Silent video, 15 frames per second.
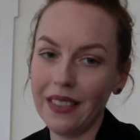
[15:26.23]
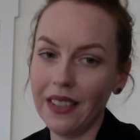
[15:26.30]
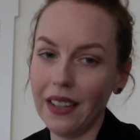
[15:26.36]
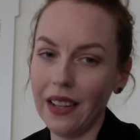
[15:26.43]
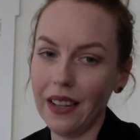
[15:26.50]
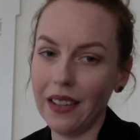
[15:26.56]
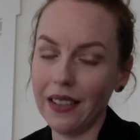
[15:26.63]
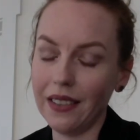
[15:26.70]

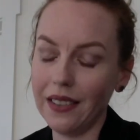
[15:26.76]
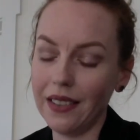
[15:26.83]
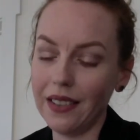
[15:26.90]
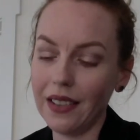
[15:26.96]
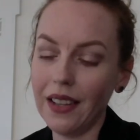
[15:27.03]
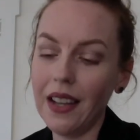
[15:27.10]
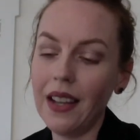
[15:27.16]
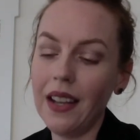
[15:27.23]

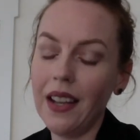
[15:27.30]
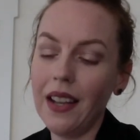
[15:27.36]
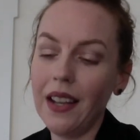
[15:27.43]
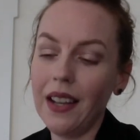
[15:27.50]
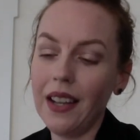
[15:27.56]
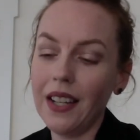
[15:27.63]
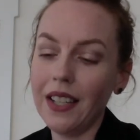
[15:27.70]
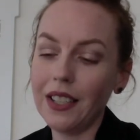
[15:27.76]
And
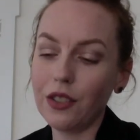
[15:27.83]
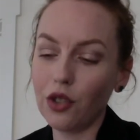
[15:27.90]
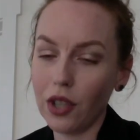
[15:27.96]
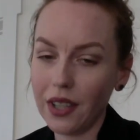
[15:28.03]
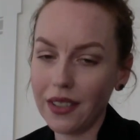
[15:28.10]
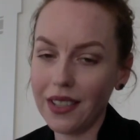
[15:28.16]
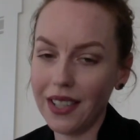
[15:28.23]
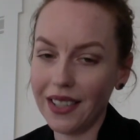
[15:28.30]

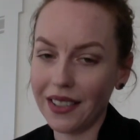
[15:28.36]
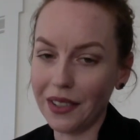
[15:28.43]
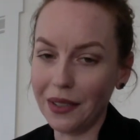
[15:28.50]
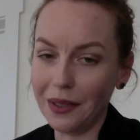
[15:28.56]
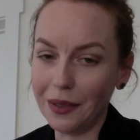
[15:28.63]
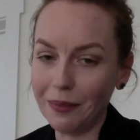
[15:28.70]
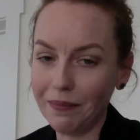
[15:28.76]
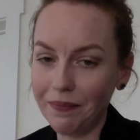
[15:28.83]
Chuck
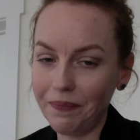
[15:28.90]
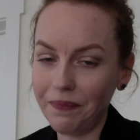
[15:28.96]
Tingle